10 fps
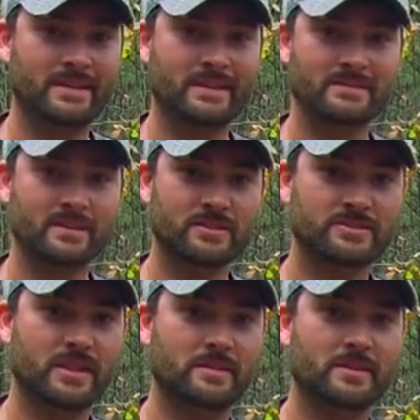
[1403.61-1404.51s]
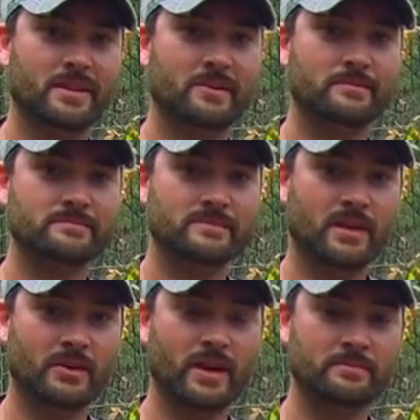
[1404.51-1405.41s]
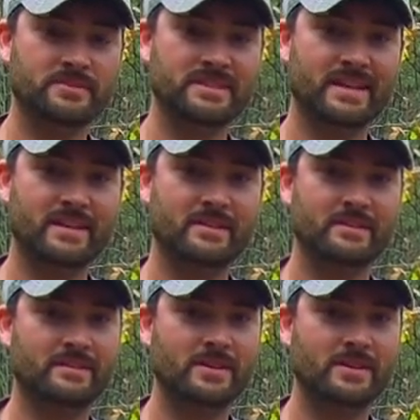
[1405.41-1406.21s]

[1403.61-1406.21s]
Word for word: It's lunchtime now. I grabbed Seth.